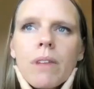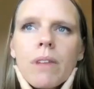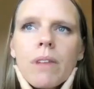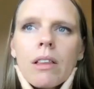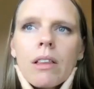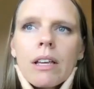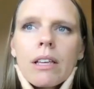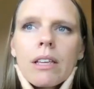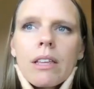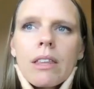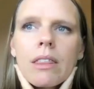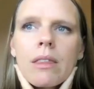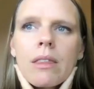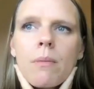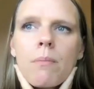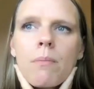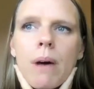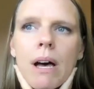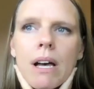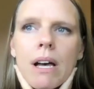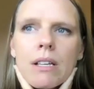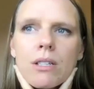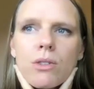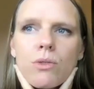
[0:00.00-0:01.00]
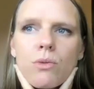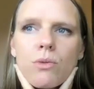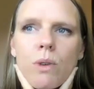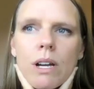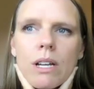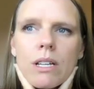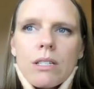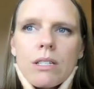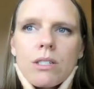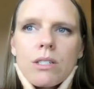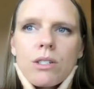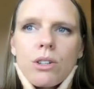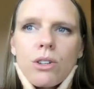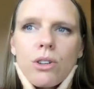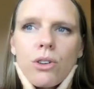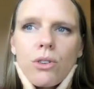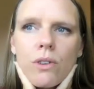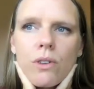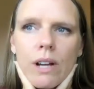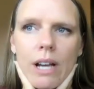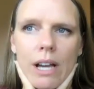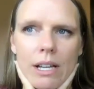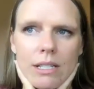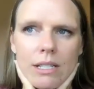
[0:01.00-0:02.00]
like the best ways to
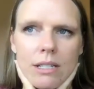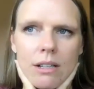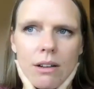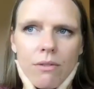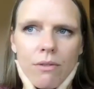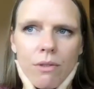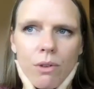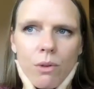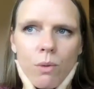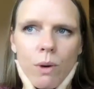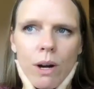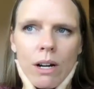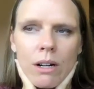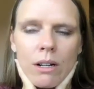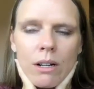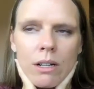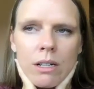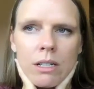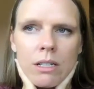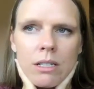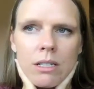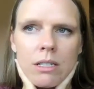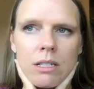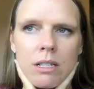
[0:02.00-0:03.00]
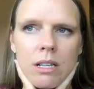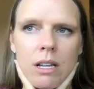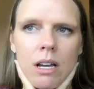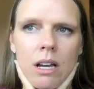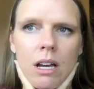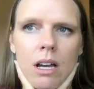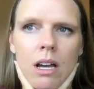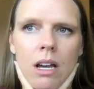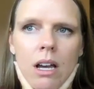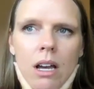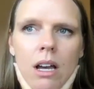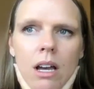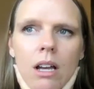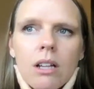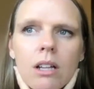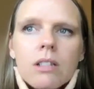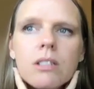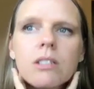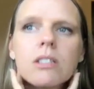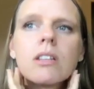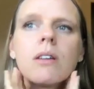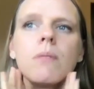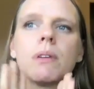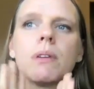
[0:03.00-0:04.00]
create self-awareness
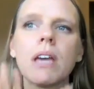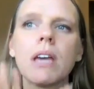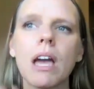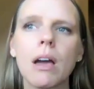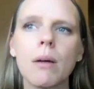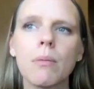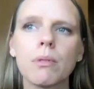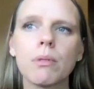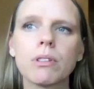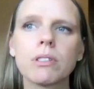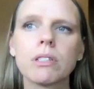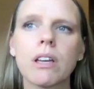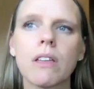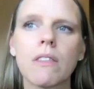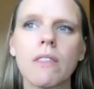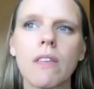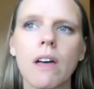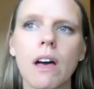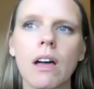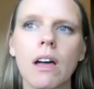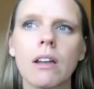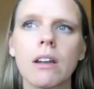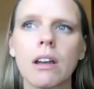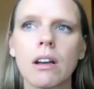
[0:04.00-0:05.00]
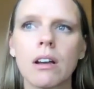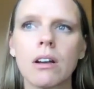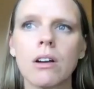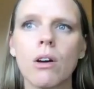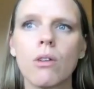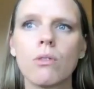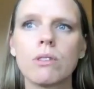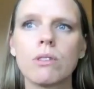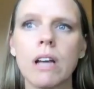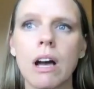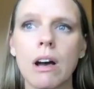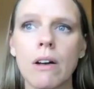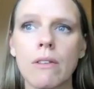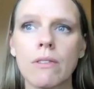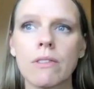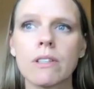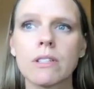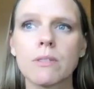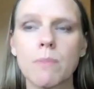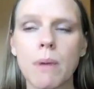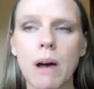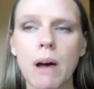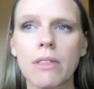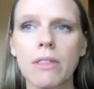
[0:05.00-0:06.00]
to be able to then go down
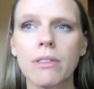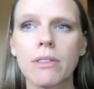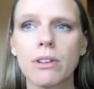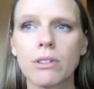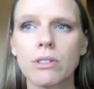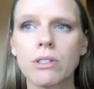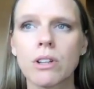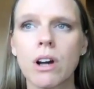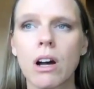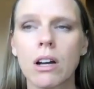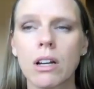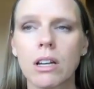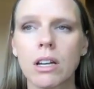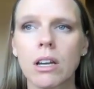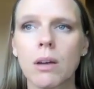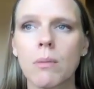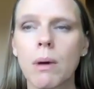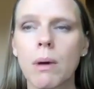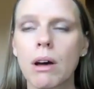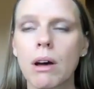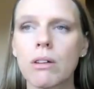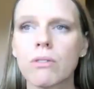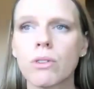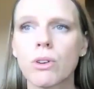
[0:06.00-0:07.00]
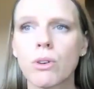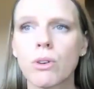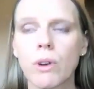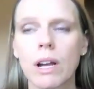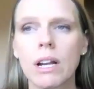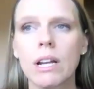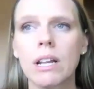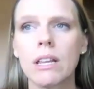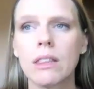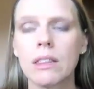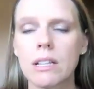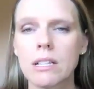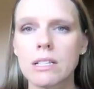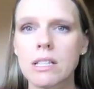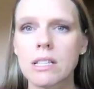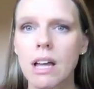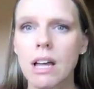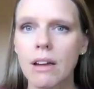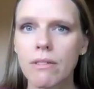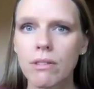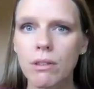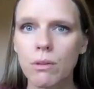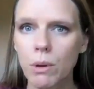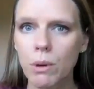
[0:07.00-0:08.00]
this path that you're talking about of creating this
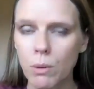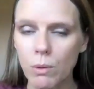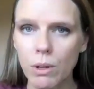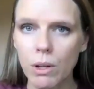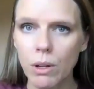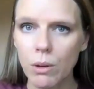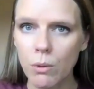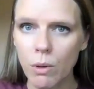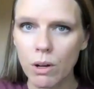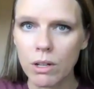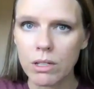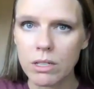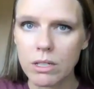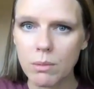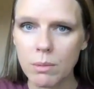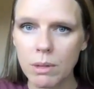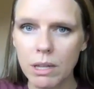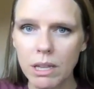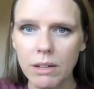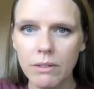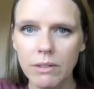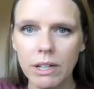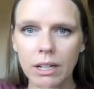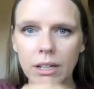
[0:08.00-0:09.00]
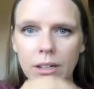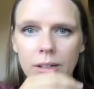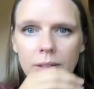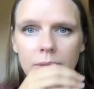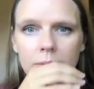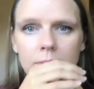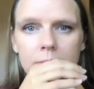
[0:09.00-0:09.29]
life that we really want to be living?